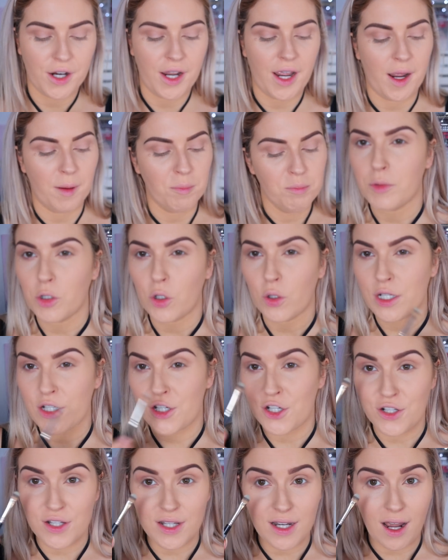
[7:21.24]
Okay. I'm going
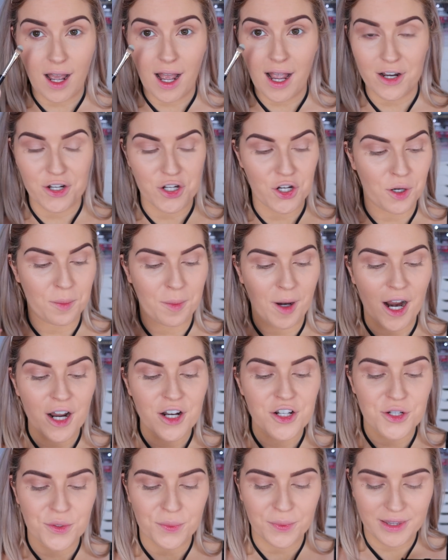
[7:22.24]
to use an eyeshadow
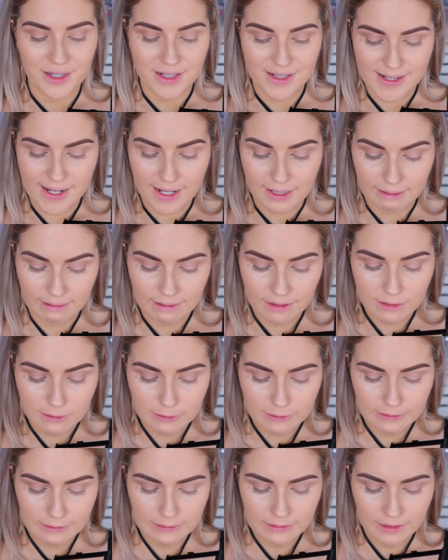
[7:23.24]
brush with this color.
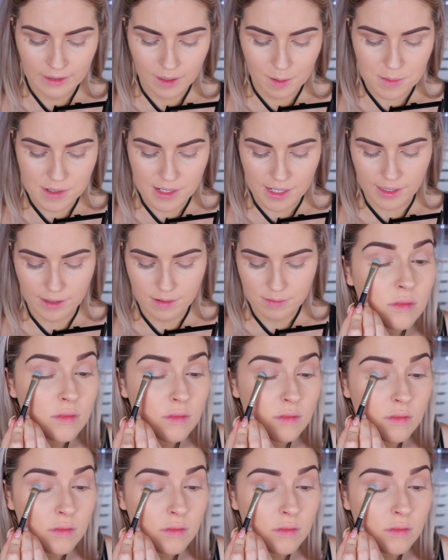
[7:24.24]
Ooh, I'm scared.